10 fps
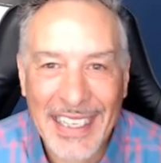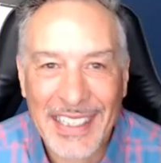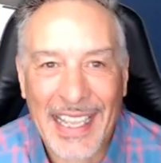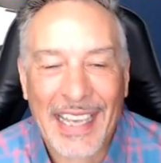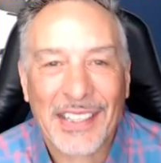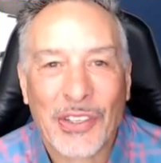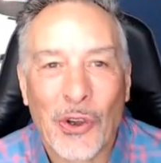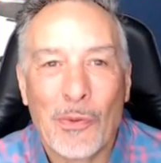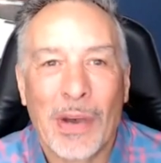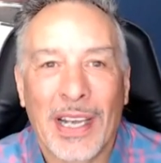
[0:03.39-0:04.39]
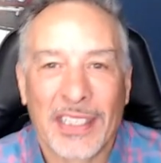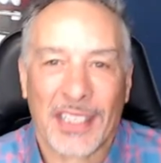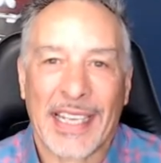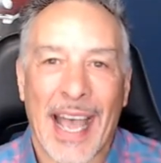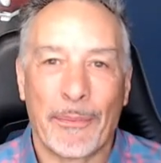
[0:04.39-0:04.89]
Thanks so much
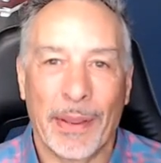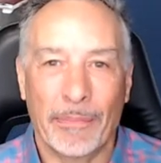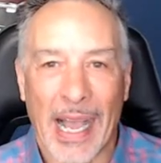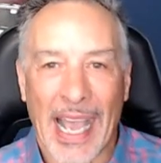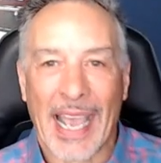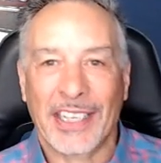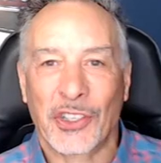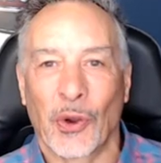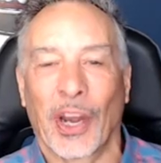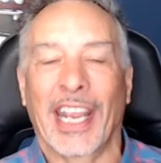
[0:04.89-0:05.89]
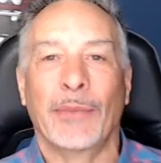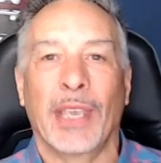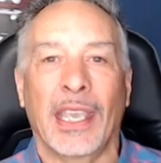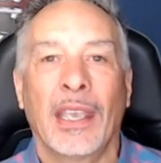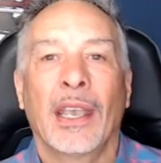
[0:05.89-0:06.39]
stopping by, joining me